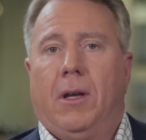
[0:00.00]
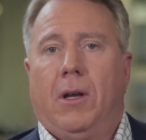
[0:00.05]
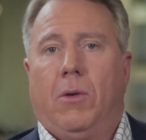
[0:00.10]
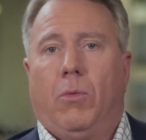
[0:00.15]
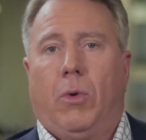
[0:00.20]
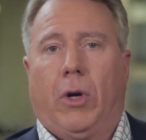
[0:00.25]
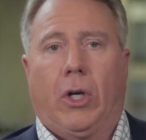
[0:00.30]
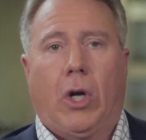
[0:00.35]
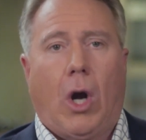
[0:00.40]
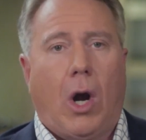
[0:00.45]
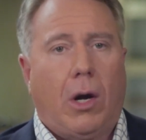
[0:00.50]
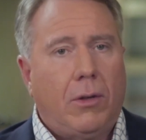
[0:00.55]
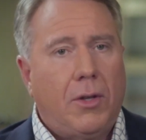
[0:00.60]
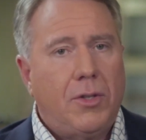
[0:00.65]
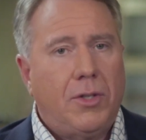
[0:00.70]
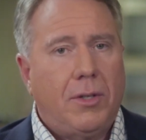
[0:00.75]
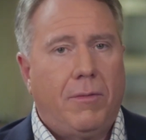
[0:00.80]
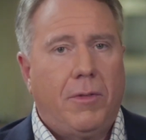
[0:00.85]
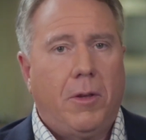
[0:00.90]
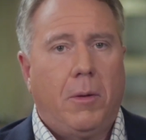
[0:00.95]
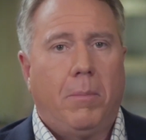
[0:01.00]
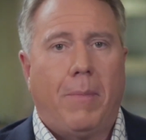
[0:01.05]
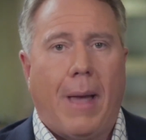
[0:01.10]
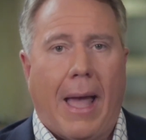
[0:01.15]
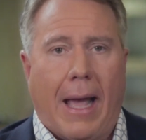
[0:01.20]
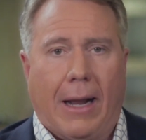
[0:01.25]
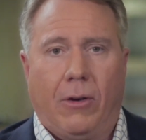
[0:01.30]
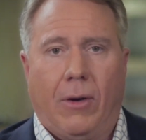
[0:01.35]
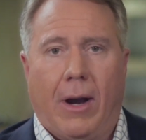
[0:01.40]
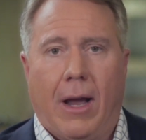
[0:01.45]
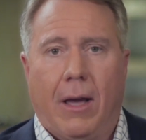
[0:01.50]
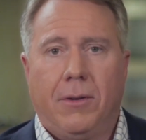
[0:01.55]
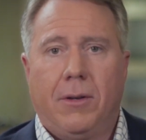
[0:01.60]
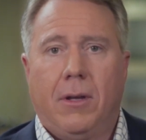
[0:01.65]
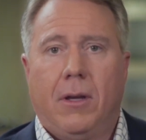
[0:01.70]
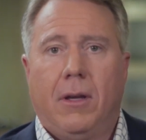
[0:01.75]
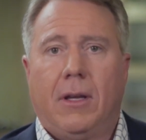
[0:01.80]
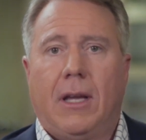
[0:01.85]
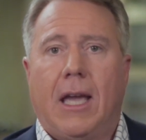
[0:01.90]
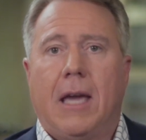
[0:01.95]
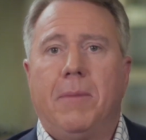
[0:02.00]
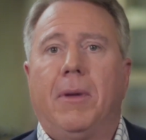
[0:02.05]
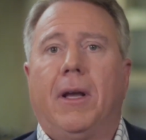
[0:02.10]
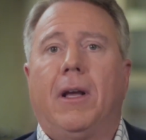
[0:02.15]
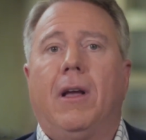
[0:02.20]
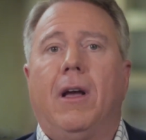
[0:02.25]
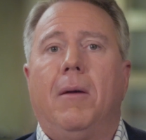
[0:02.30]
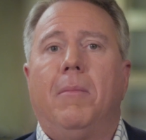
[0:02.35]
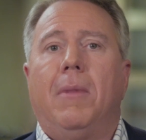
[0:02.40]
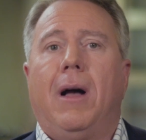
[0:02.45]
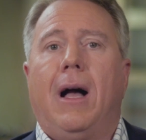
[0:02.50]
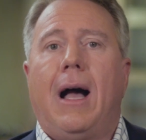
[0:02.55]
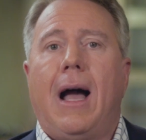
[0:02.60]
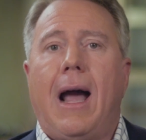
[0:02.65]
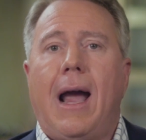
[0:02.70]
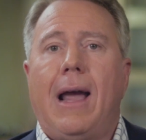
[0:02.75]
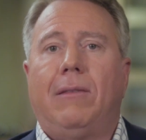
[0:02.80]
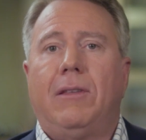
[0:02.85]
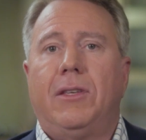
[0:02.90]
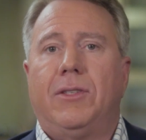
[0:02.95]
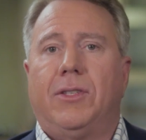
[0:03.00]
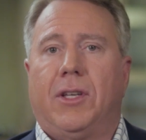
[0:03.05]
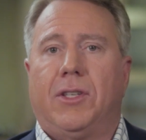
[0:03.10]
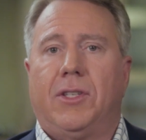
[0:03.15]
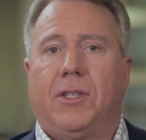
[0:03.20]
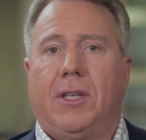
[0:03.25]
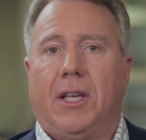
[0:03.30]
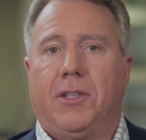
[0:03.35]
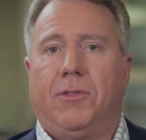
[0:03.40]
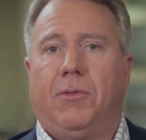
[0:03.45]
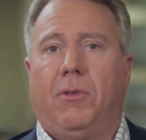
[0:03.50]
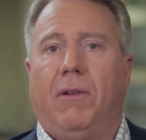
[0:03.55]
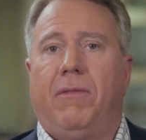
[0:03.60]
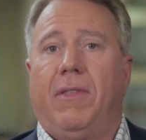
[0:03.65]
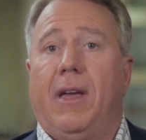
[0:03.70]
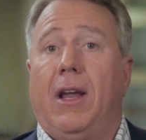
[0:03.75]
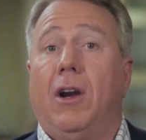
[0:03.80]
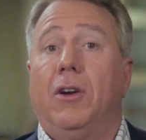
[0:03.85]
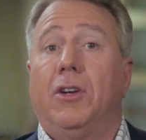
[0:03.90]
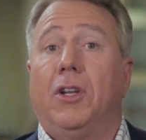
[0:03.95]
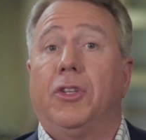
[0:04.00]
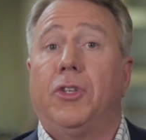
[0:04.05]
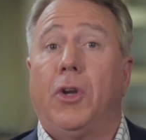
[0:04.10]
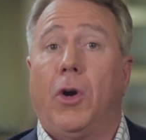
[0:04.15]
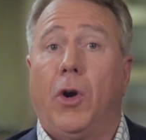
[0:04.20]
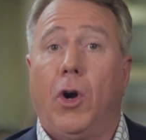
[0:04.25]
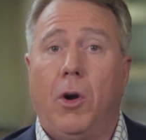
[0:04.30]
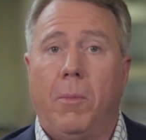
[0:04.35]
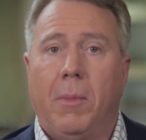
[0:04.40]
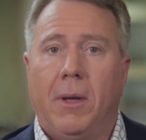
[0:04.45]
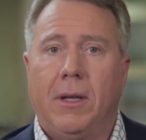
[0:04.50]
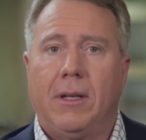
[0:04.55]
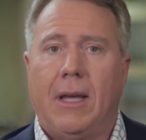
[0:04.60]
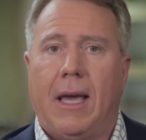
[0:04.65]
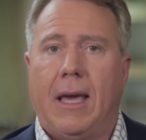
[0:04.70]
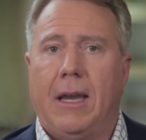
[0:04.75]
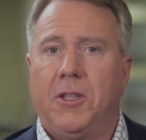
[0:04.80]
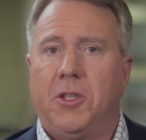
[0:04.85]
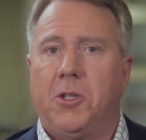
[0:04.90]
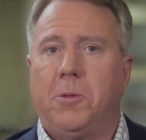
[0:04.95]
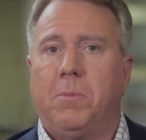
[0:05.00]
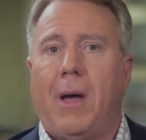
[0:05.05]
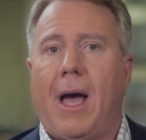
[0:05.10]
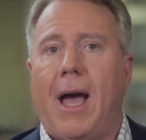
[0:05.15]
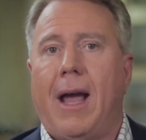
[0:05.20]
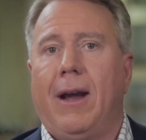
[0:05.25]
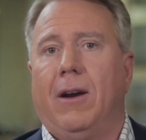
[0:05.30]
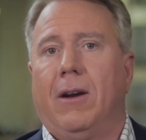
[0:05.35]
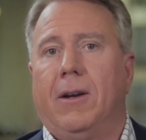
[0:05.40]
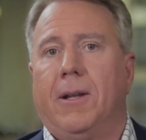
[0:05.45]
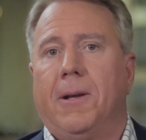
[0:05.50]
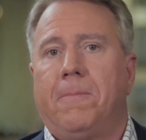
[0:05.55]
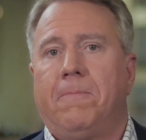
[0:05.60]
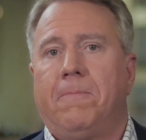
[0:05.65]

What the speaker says: regardless of their background, can become highly successful if they are determined and inspired.